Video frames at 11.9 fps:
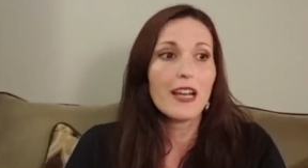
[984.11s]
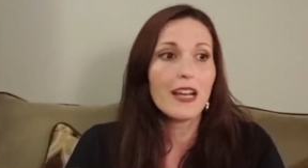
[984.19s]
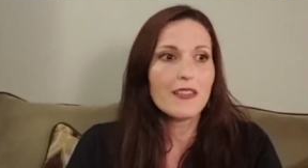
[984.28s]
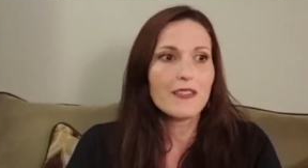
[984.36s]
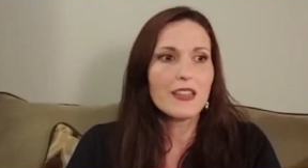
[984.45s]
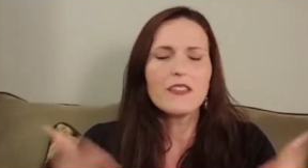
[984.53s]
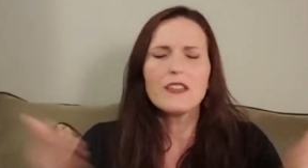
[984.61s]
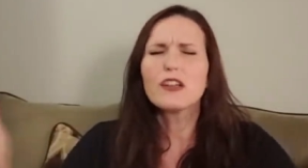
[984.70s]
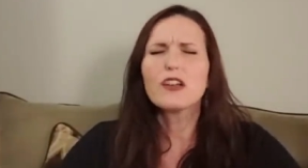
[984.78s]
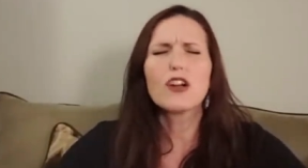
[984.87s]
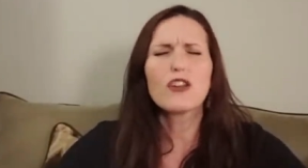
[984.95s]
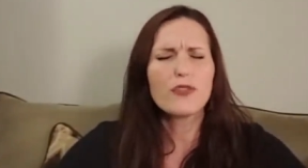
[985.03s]
And then
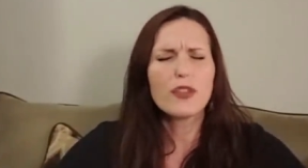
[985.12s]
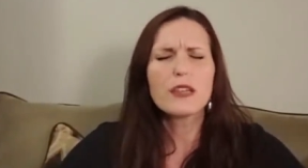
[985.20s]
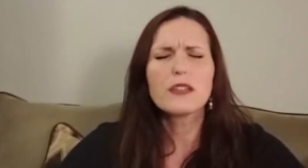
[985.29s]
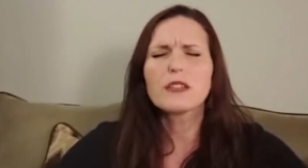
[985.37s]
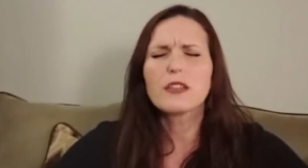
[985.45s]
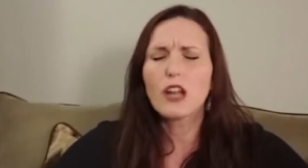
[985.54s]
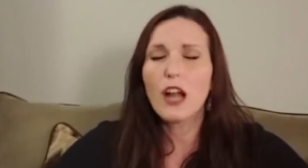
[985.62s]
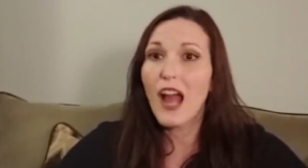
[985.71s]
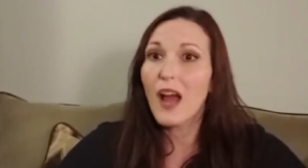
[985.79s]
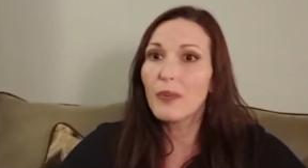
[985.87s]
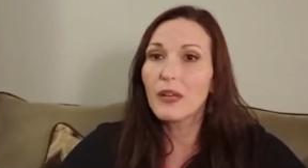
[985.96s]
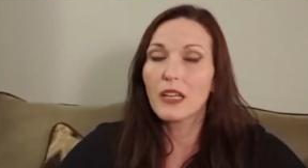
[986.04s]
there are things that are
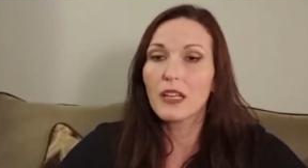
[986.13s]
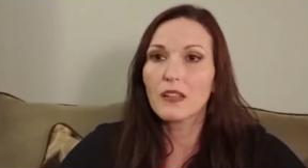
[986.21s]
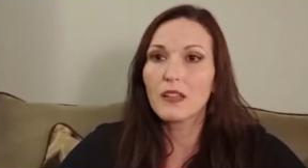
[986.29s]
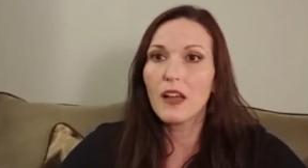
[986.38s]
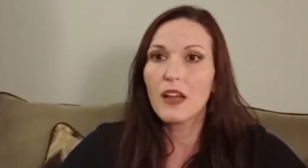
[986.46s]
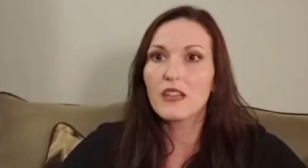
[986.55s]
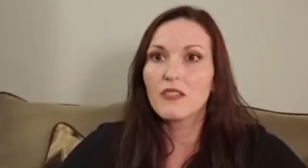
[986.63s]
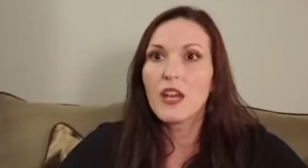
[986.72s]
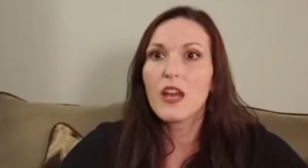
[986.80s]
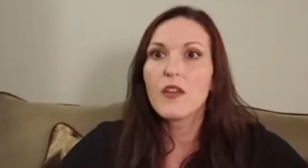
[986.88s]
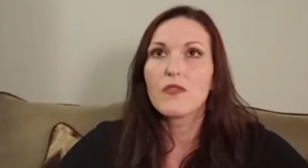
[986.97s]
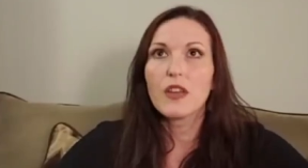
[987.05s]
happening in life
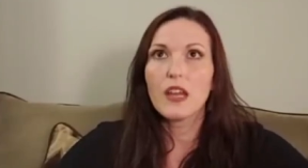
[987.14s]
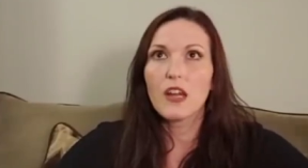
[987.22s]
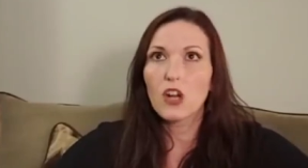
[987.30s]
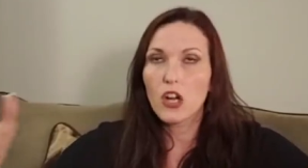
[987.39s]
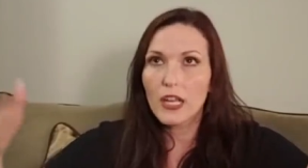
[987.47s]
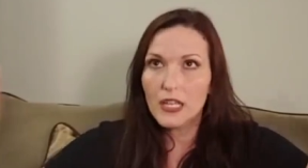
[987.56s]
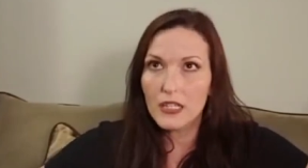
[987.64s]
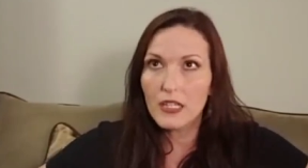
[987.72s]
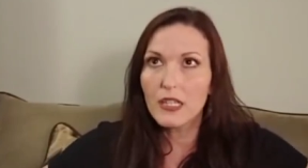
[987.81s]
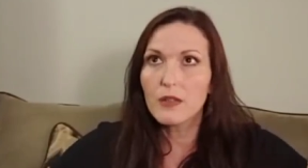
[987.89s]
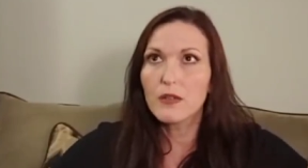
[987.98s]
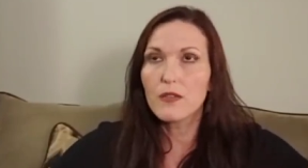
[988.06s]
that are
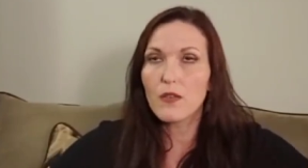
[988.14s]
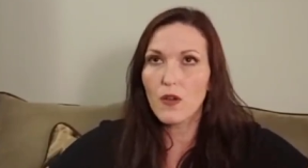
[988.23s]
hitting